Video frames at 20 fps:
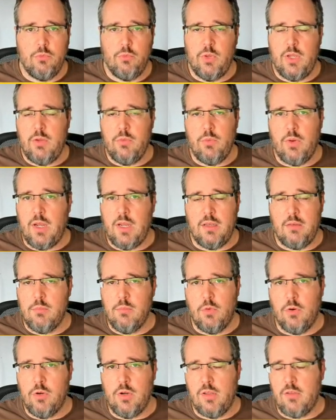rewrite
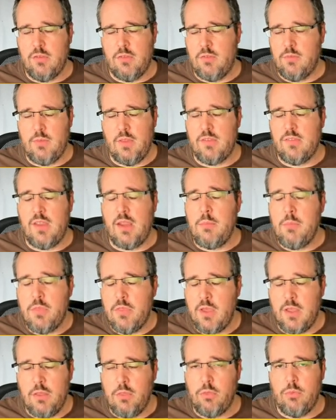more or less the same
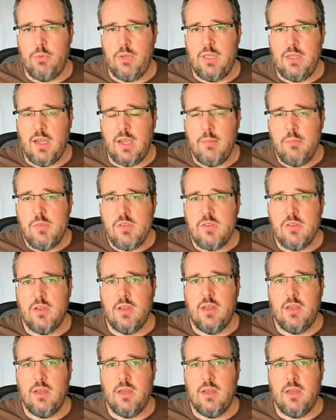thing three times.